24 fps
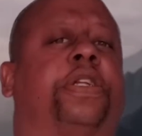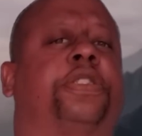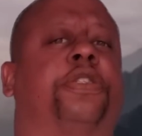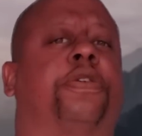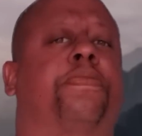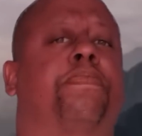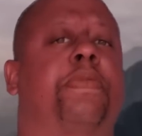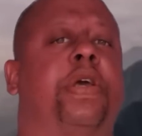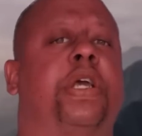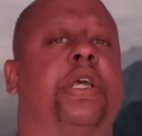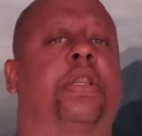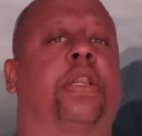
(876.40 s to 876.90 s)
to
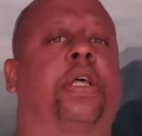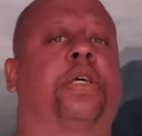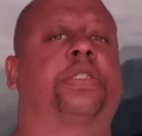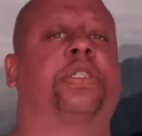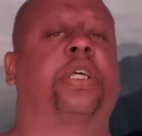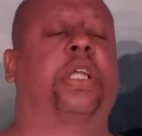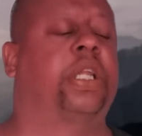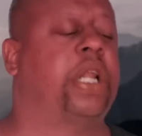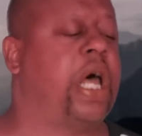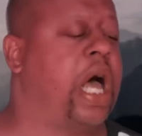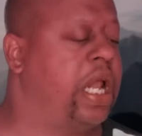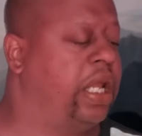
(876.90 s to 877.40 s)
me looks a
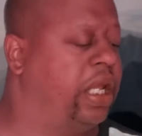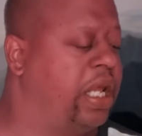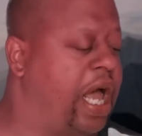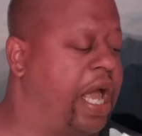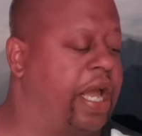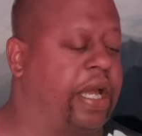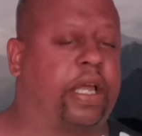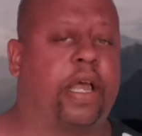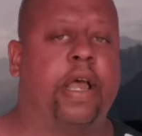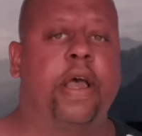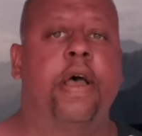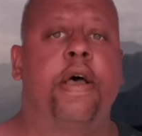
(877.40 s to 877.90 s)
lot
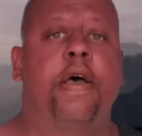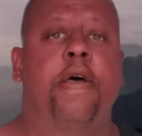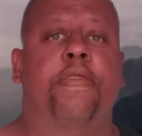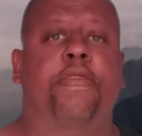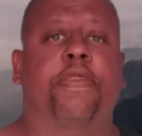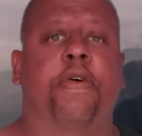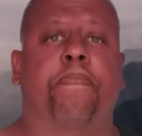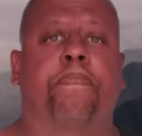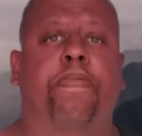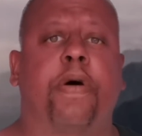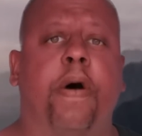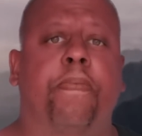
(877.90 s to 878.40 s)
like
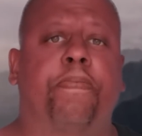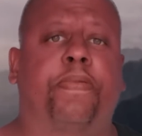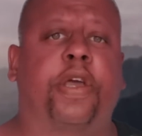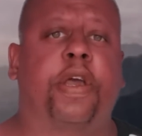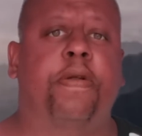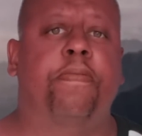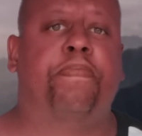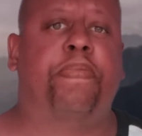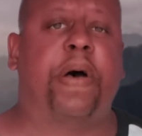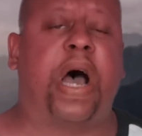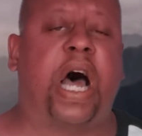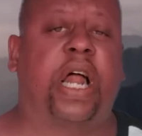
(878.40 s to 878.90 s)
the
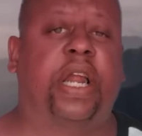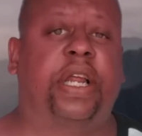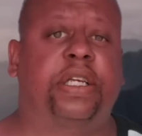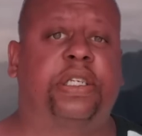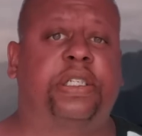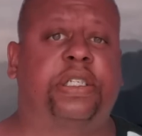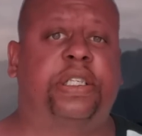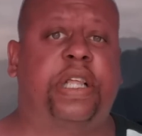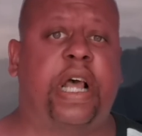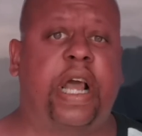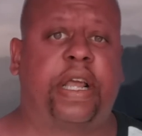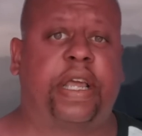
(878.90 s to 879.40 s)
Pumpkin
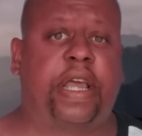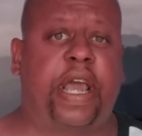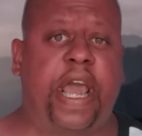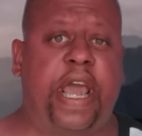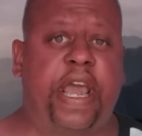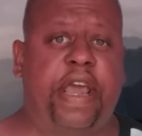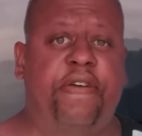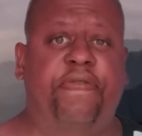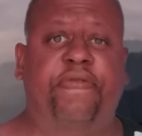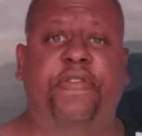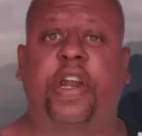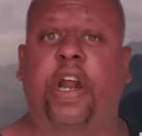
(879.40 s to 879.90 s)
Palace, that
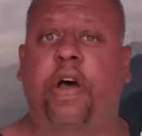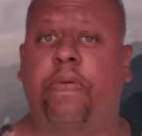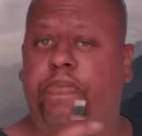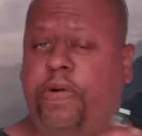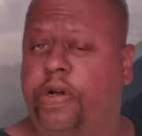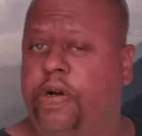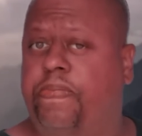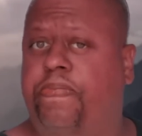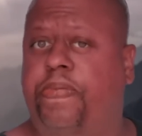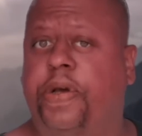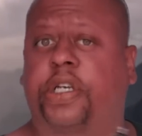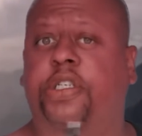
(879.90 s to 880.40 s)
cave that I'll put
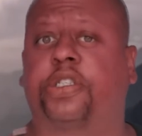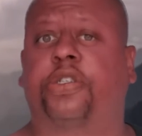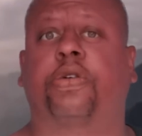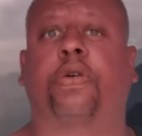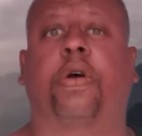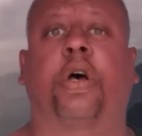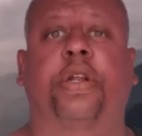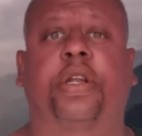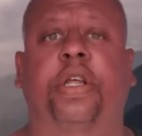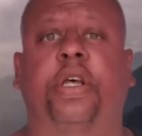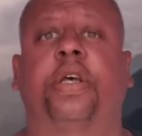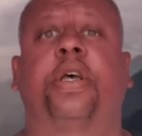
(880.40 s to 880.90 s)
a picture
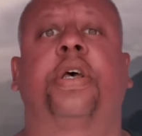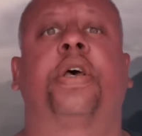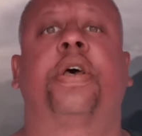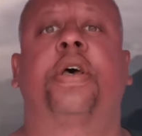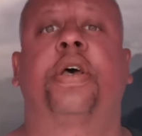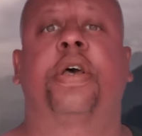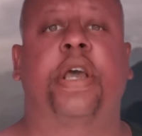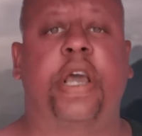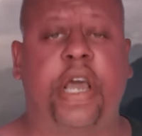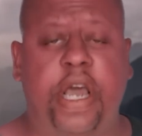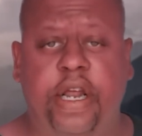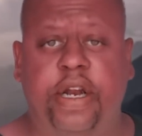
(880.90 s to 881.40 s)
on the
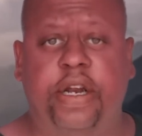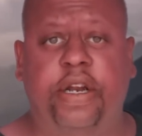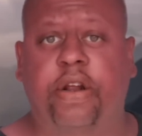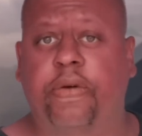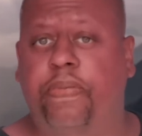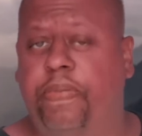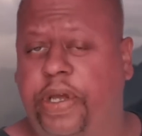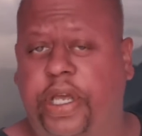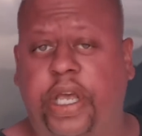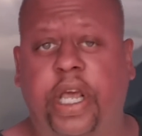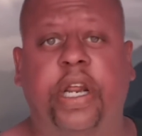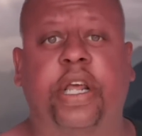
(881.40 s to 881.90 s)
end and
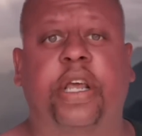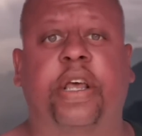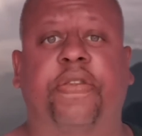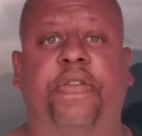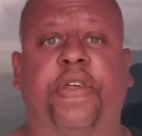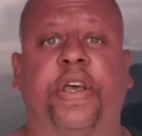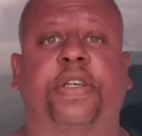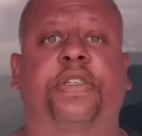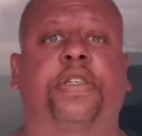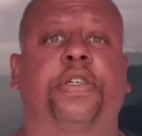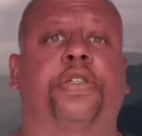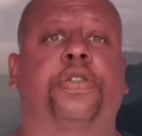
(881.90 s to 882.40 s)
beginning of
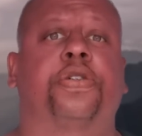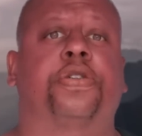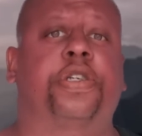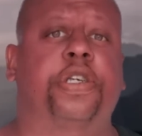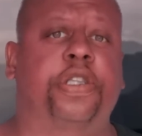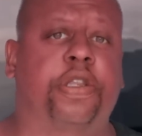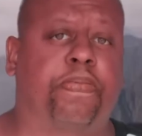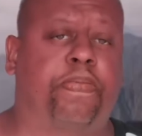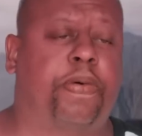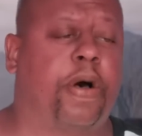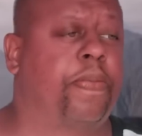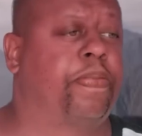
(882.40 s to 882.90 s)
this. You should see
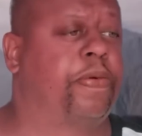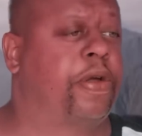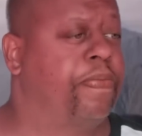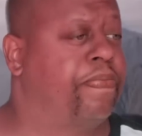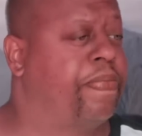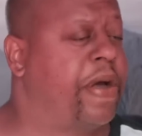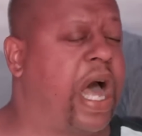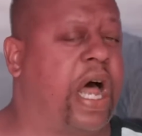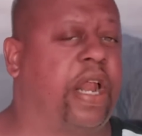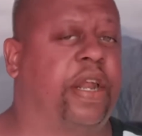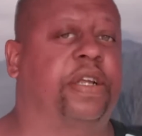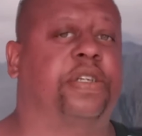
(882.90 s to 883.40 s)
the Pumpkin
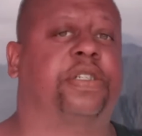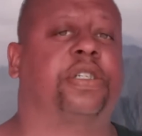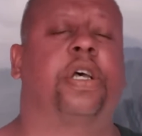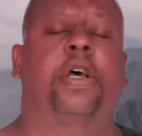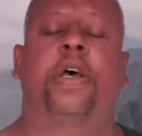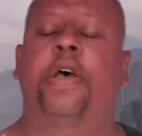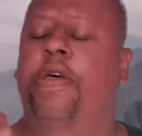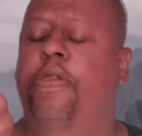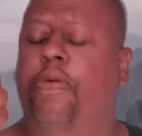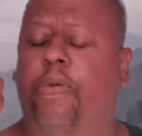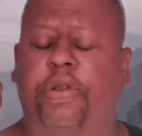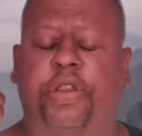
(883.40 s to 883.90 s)
Palace
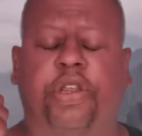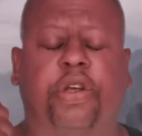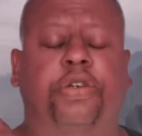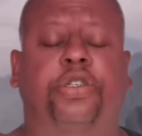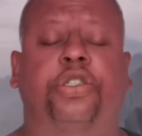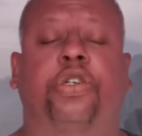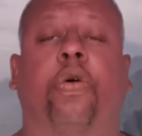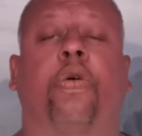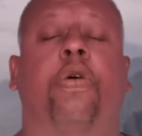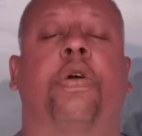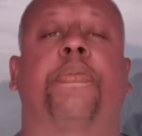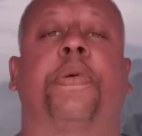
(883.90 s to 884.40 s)
what they're
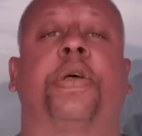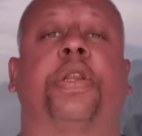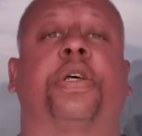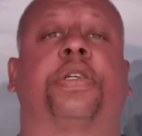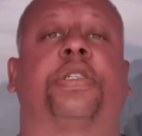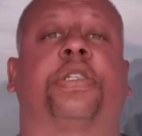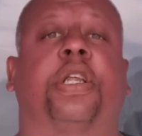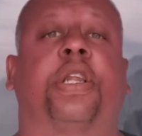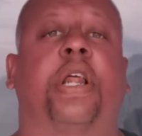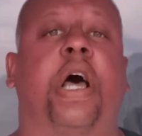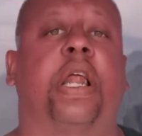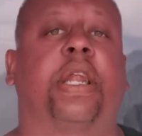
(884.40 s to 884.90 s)
showing me looks
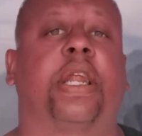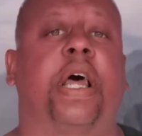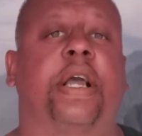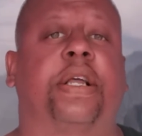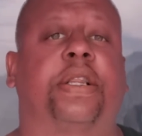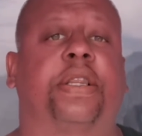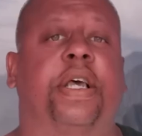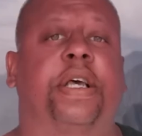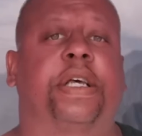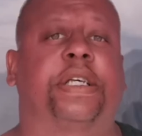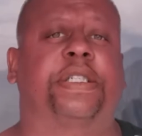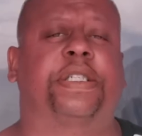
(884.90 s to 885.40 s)
a lot like
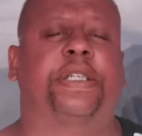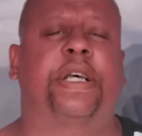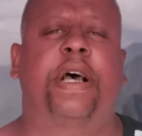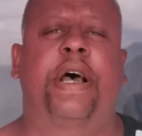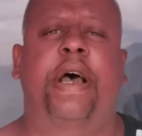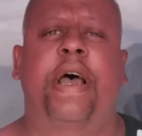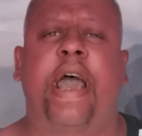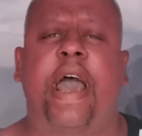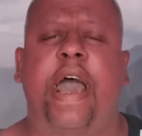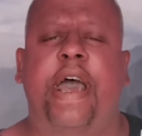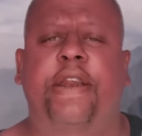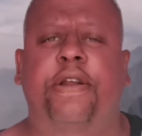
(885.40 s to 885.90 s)
this.
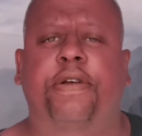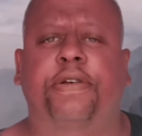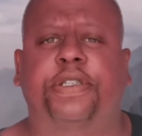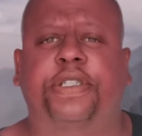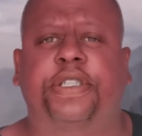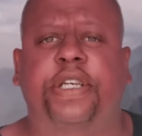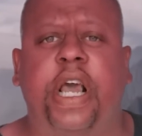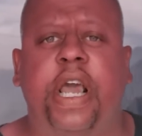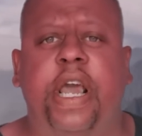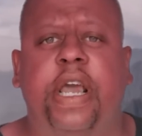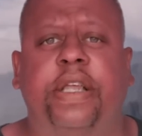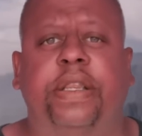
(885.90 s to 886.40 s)
And they're
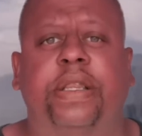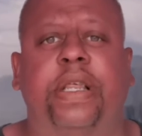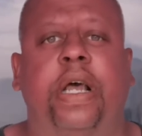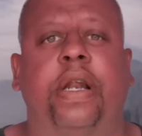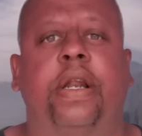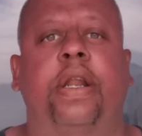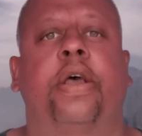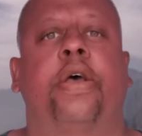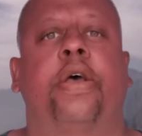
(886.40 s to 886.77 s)
saying that